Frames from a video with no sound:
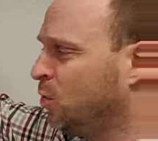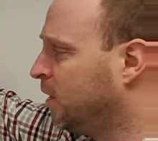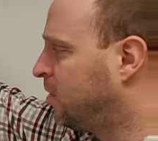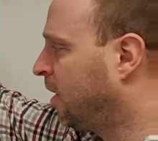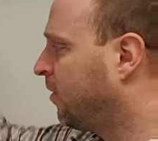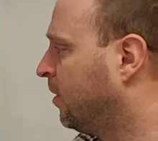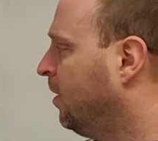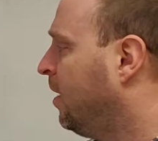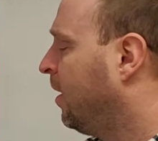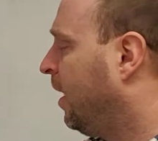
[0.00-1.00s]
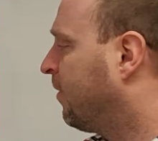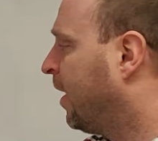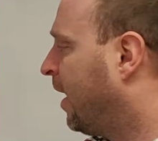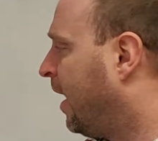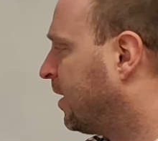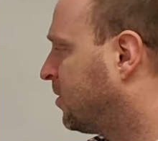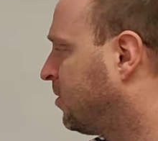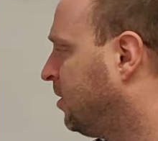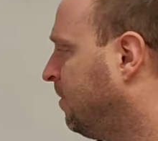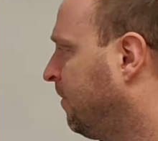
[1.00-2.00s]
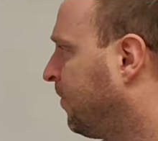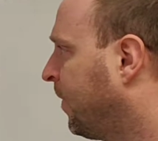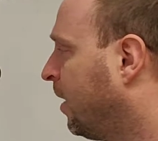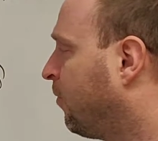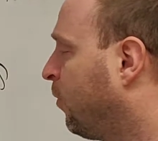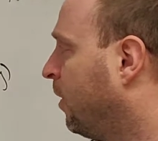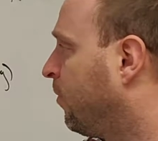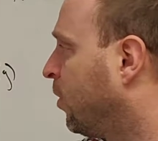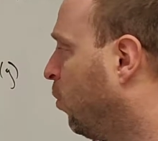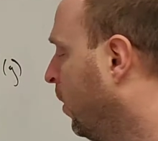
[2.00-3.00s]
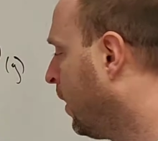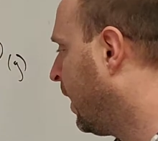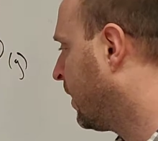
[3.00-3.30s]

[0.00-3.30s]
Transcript: to each other. I've got oxygen, and for every 1